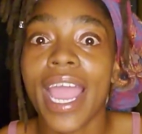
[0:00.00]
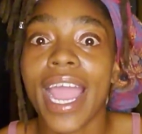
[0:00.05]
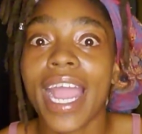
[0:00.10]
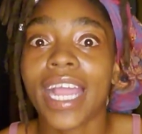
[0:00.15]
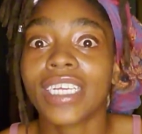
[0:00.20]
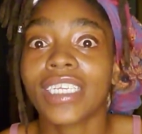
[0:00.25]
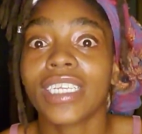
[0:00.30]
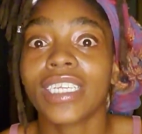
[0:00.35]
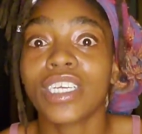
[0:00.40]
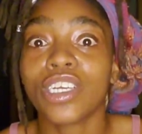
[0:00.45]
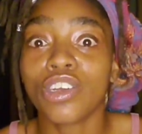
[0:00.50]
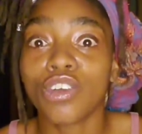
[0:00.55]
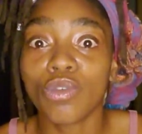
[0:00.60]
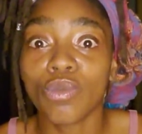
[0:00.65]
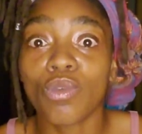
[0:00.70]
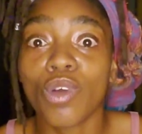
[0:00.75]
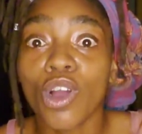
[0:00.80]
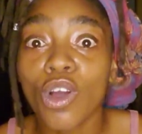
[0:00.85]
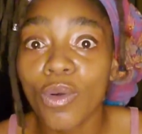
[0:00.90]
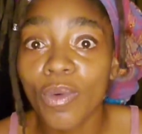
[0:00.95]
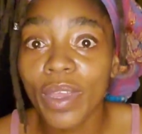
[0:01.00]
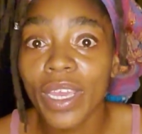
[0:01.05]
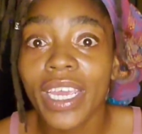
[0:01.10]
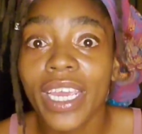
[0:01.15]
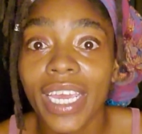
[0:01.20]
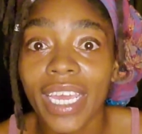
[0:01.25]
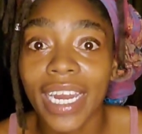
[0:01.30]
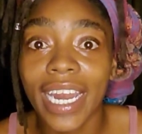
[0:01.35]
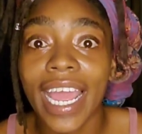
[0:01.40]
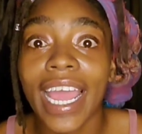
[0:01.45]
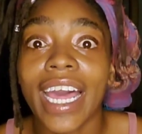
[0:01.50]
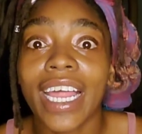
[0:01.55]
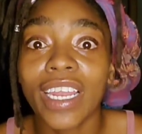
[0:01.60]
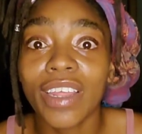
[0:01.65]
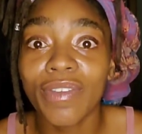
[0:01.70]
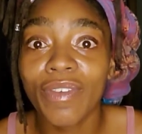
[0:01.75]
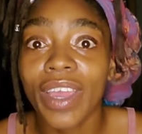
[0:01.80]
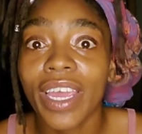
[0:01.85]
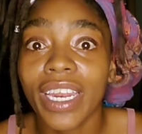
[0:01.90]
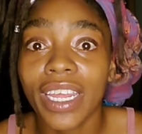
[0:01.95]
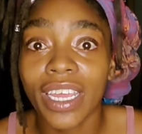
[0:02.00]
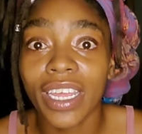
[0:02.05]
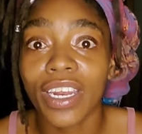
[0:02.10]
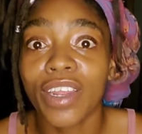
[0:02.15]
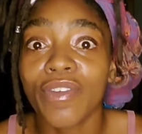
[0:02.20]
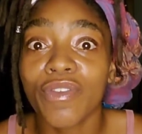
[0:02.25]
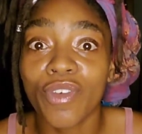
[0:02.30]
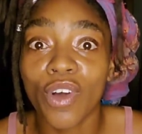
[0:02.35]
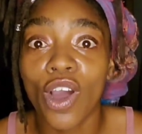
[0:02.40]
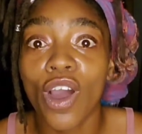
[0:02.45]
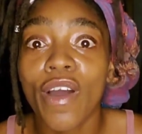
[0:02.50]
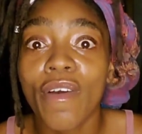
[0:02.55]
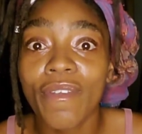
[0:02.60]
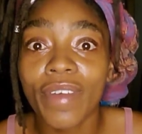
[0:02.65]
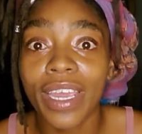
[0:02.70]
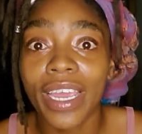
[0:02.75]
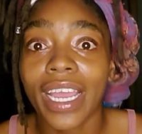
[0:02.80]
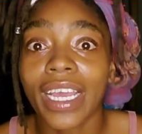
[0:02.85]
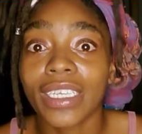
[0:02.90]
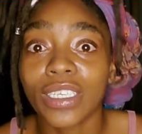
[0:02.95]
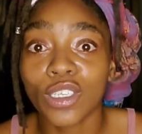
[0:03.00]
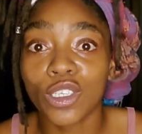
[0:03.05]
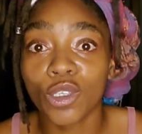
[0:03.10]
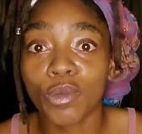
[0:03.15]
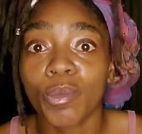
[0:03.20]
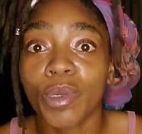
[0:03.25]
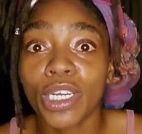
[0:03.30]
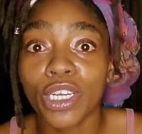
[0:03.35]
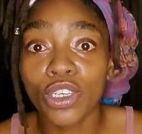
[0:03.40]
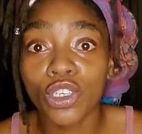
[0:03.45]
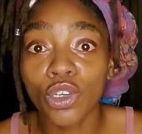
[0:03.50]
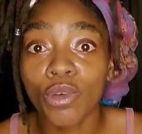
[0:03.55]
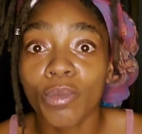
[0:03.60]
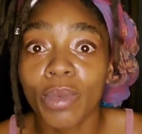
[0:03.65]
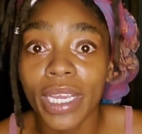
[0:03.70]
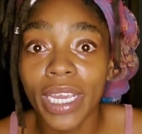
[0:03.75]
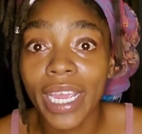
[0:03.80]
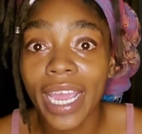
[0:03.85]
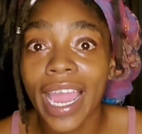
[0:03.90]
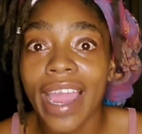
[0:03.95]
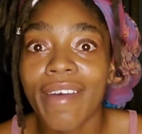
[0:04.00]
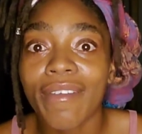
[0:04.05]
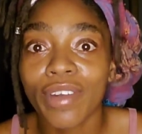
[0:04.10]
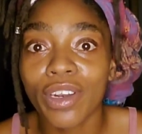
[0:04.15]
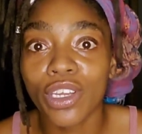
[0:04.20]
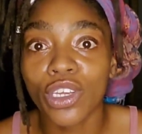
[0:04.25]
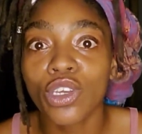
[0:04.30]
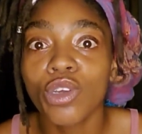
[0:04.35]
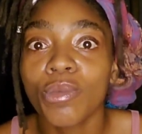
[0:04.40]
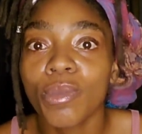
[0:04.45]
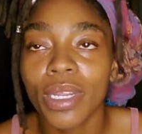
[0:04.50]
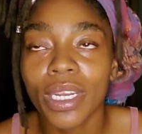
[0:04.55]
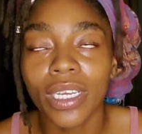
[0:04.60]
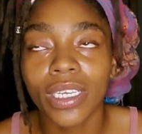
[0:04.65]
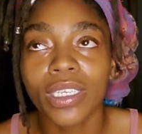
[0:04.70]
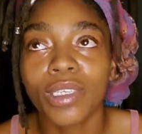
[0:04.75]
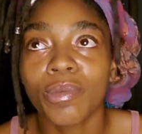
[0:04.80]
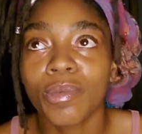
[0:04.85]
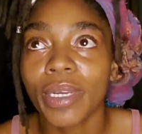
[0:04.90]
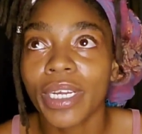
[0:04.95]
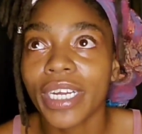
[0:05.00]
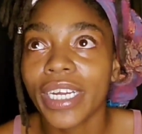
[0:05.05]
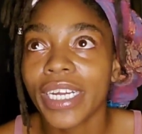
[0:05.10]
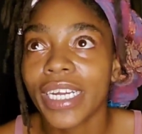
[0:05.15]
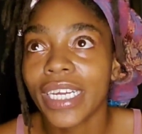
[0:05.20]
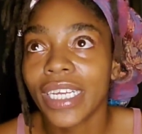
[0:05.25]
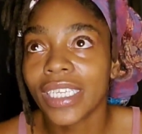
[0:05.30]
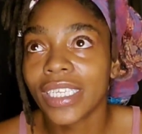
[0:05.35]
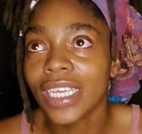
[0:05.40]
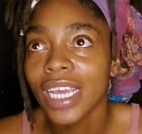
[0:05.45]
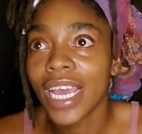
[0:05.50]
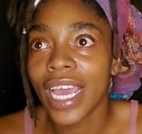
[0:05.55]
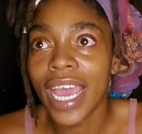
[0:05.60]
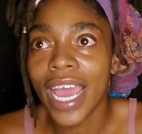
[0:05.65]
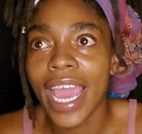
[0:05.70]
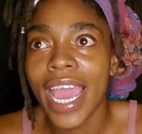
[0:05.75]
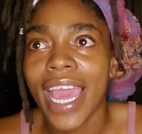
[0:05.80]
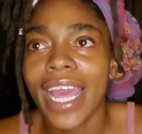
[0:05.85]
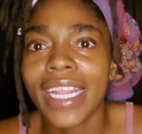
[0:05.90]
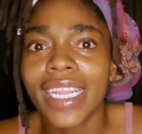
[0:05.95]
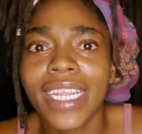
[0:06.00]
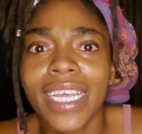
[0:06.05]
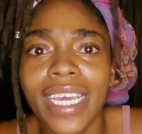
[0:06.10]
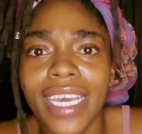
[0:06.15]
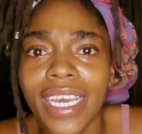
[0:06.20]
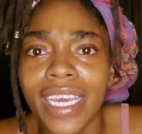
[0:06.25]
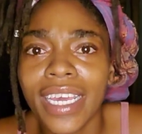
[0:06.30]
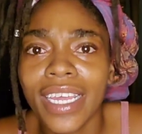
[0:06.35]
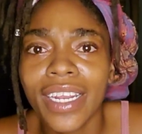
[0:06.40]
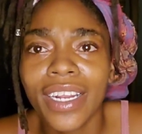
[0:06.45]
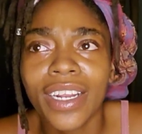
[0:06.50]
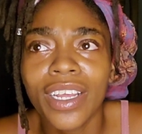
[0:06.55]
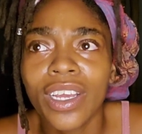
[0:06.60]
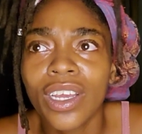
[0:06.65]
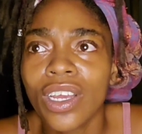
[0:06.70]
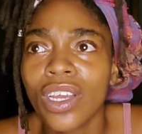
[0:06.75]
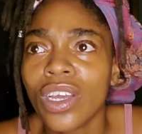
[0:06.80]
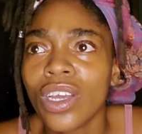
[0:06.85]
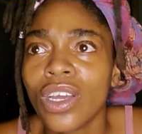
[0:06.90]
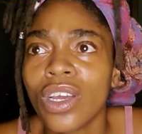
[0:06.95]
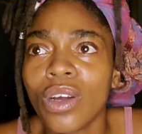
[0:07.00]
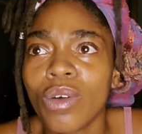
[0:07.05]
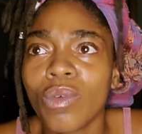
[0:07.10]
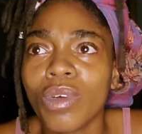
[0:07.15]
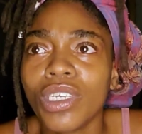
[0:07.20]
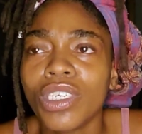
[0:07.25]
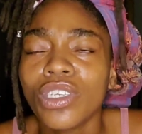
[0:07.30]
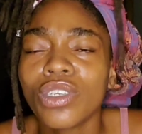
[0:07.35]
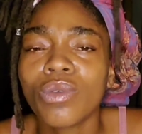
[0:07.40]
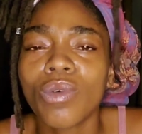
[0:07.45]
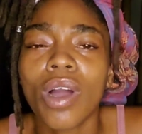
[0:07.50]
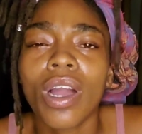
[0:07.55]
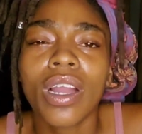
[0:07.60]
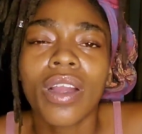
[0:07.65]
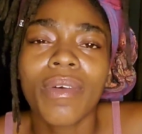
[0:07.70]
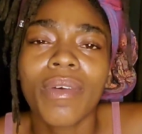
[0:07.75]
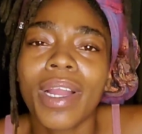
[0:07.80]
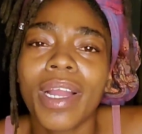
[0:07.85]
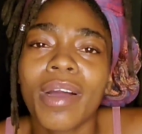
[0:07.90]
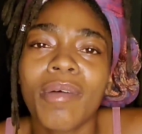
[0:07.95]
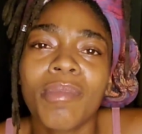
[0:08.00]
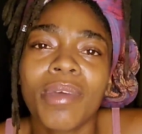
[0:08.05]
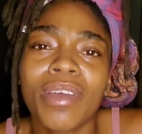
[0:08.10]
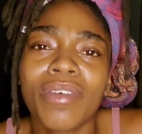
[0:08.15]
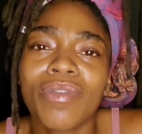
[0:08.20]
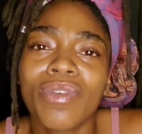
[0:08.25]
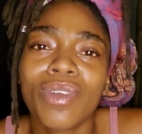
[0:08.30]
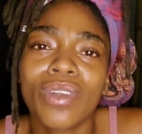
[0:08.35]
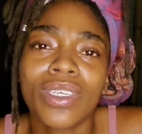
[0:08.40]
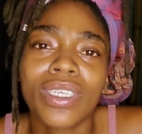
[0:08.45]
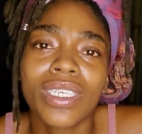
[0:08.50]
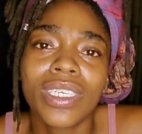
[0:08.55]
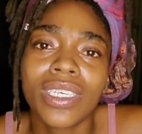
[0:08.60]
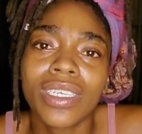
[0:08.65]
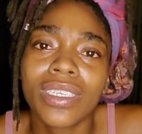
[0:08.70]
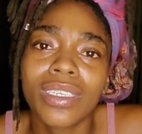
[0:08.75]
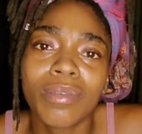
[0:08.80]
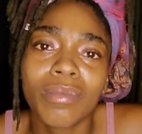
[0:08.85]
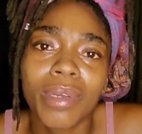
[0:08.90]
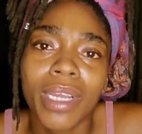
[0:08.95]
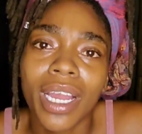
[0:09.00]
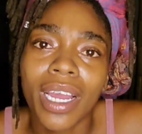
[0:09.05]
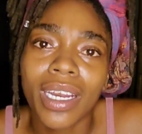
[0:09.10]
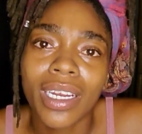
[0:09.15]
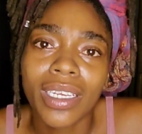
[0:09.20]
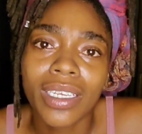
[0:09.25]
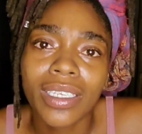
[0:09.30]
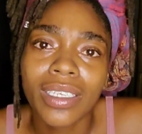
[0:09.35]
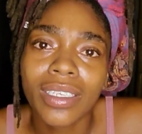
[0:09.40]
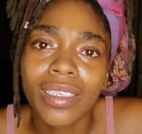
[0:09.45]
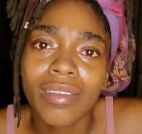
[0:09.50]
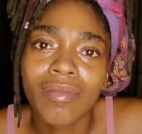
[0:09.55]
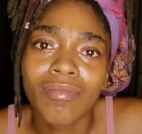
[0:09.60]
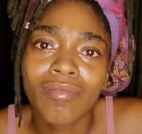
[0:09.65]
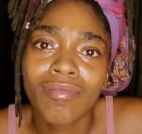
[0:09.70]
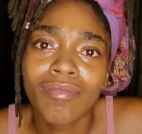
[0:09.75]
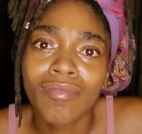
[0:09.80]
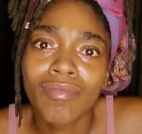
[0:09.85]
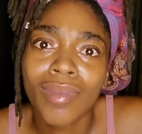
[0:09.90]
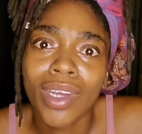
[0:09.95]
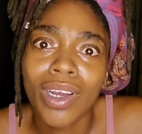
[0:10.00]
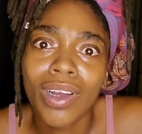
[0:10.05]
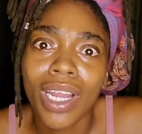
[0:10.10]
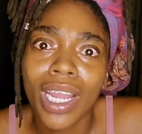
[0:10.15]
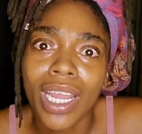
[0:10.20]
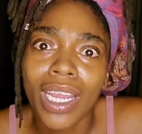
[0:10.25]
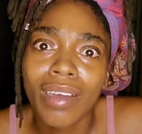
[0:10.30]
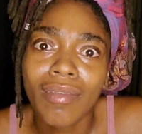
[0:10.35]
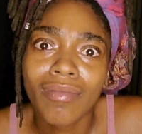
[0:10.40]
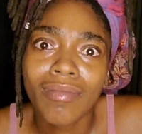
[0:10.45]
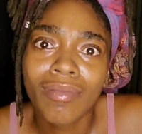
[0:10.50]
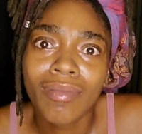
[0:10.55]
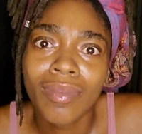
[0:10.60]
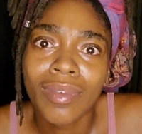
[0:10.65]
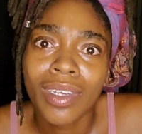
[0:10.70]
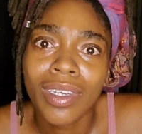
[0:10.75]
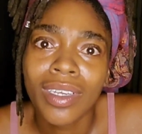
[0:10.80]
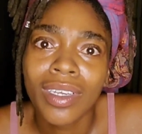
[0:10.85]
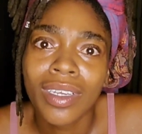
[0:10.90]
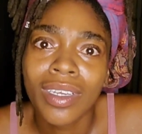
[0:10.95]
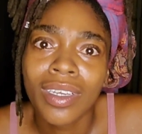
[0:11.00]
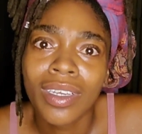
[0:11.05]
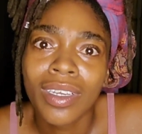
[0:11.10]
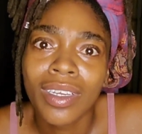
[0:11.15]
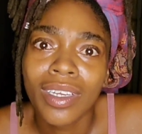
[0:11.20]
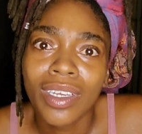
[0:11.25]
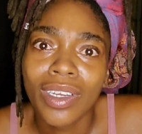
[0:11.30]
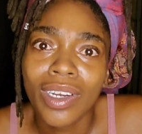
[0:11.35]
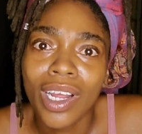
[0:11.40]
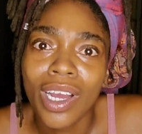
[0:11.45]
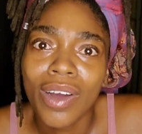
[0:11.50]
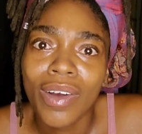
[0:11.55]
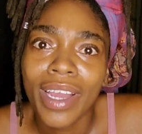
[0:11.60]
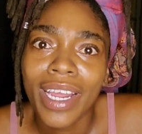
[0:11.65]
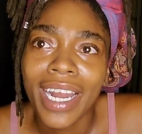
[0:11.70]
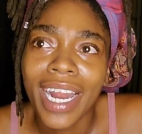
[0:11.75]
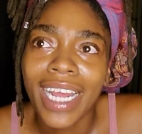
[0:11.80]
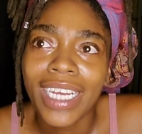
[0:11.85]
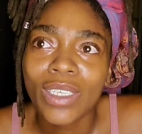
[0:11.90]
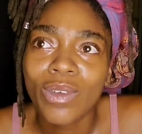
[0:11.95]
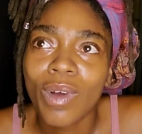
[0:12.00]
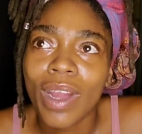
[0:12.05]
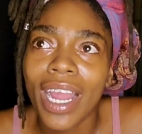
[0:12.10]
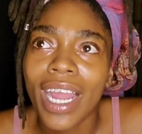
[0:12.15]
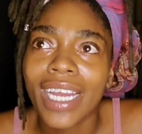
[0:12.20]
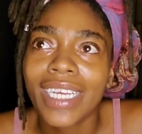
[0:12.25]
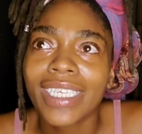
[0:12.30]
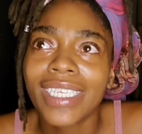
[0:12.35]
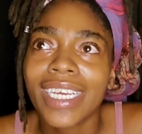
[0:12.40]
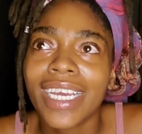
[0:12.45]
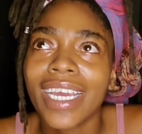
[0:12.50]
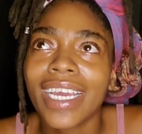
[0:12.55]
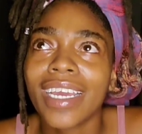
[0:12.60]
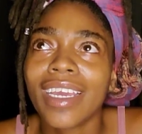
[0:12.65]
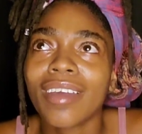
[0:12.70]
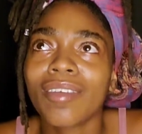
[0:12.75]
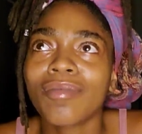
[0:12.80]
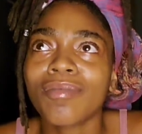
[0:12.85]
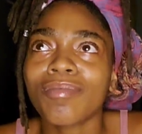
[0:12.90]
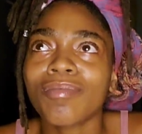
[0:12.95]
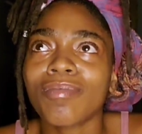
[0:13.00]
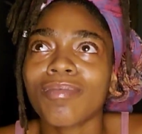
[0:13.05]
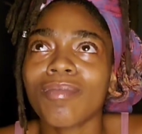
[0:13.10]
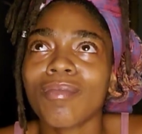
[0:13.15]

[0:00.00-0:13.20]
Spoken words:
actually growing and elevating and evolving as a spiritual being, having a human experience. And then we just walk around being full of shit, to be honest. Okay? You know, and that's why I say,